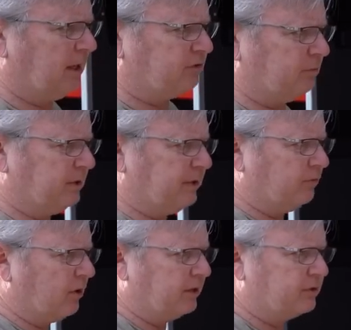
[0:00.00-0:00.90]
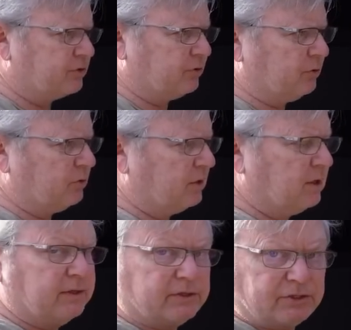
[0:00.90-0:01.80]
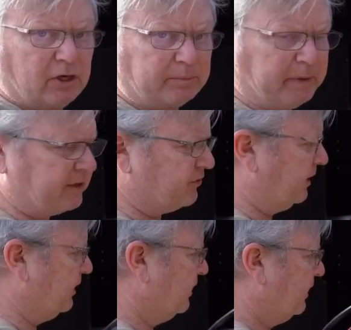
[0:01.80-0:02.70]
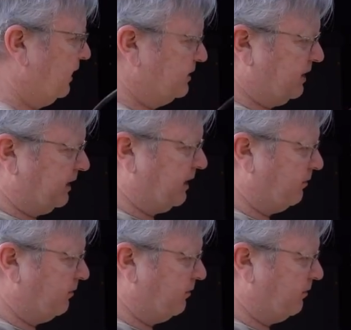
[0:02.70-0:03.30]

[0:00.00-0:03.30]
ultimately run to the start battery and take